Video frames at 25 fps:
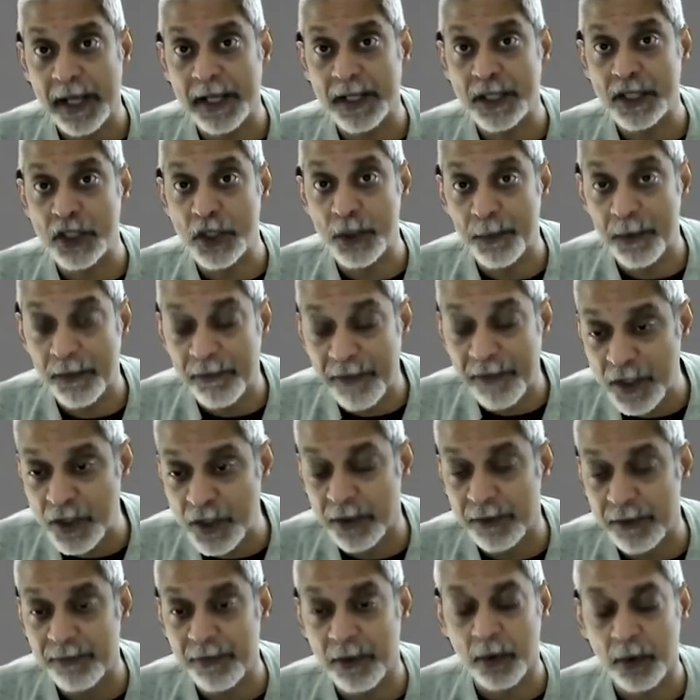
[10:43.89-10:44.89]
and
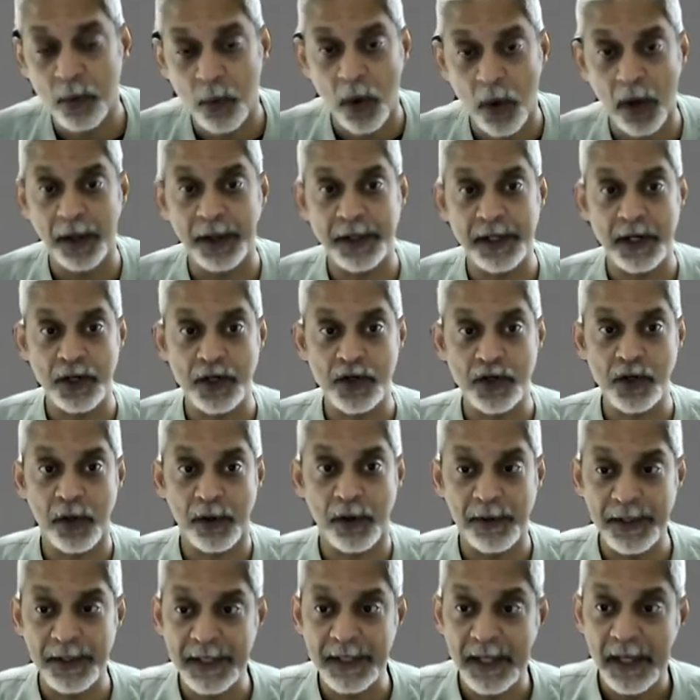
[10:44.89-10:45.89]
supervision for quality
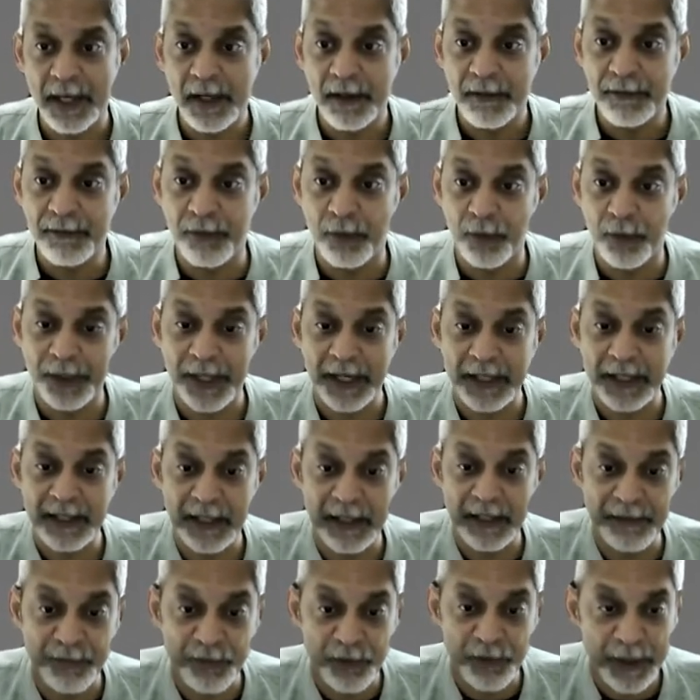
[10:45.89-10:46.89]
assurance for their
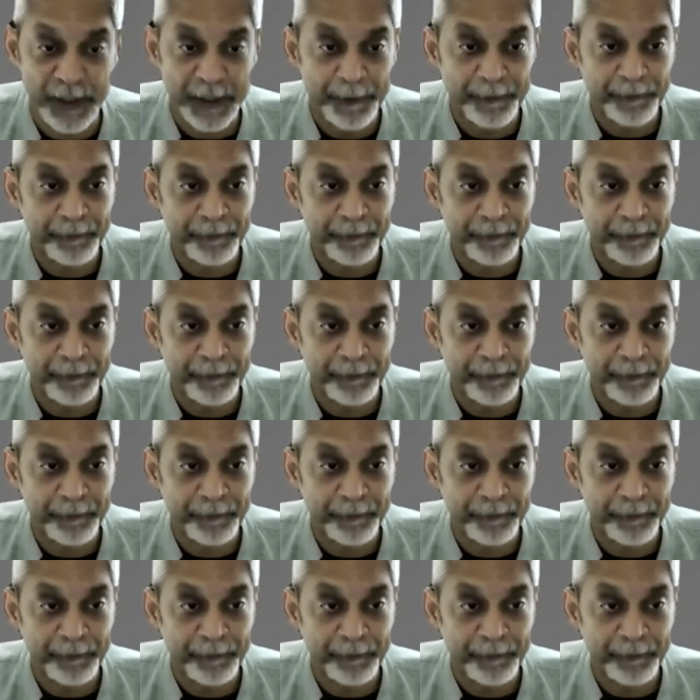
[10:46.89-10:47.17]
delivery.